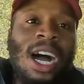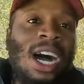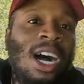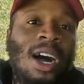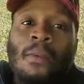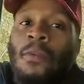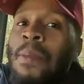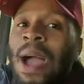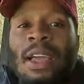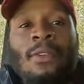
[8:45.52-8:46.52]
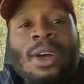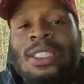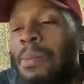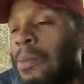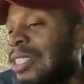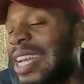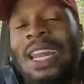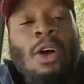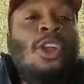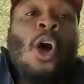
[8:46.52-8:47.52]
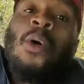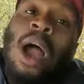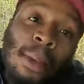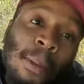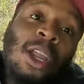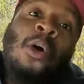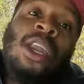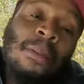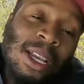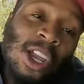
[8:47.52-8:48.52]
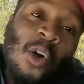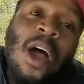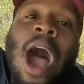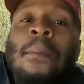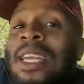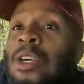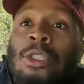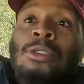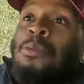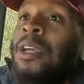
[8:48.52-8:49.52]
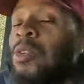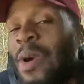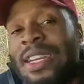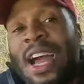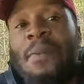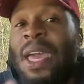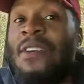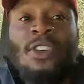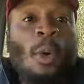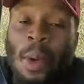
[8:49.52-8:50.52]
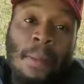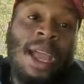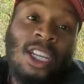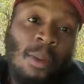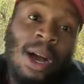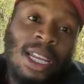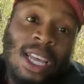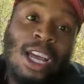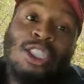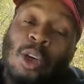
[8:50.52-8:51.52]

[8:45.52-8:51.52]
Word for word: Um, we might give away some merch. I don't know. Comment below and let me know. I'm in the Christmas period right now, even though we ain't making no money.